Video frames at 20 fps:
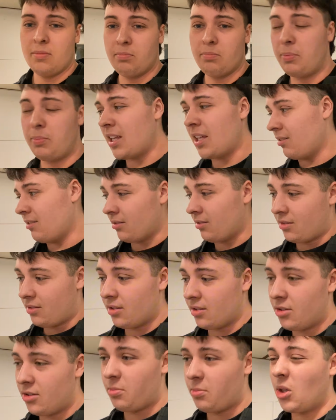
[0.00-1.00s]
built
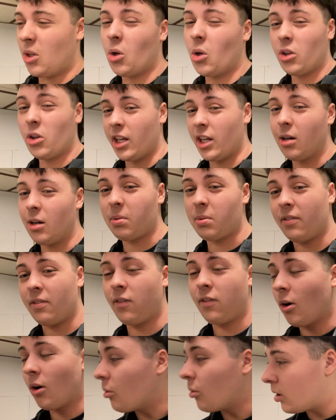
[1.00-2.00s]
to be holding up a
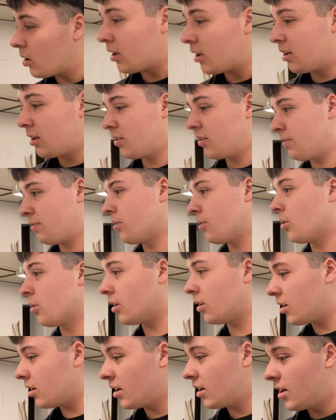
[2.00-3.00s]
phone
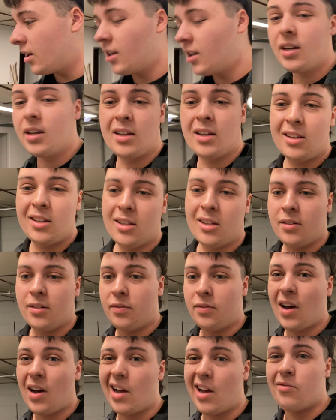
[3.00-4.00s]
for
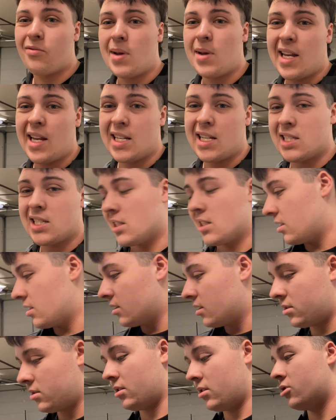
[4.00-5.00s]
5 minutes
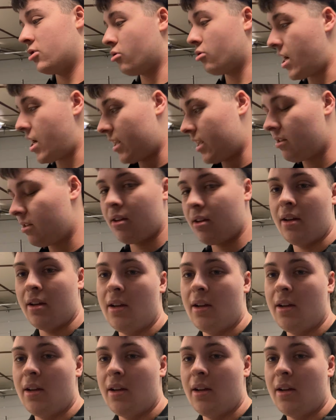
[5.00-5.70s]
straight.